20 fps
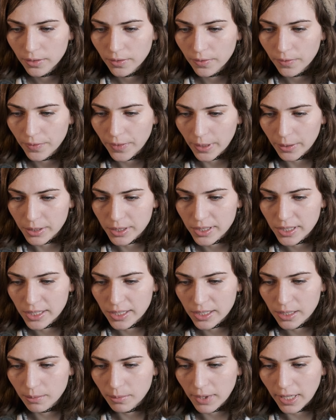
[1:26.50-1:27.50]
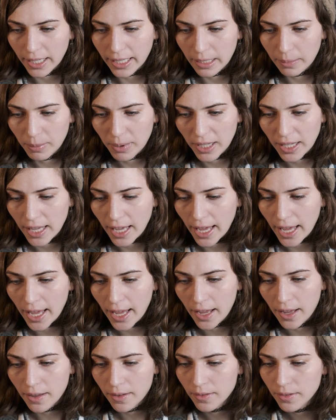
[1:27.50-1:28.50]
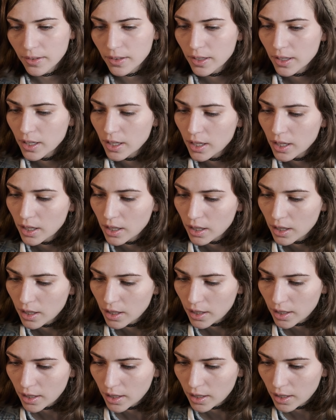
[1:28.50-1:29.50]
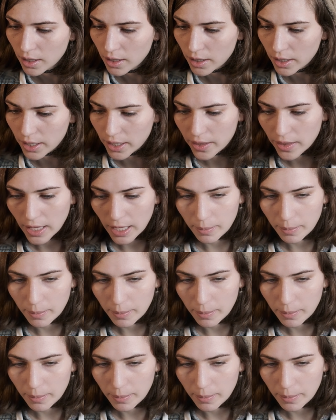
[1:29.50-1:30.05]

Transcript: That was system.apk in the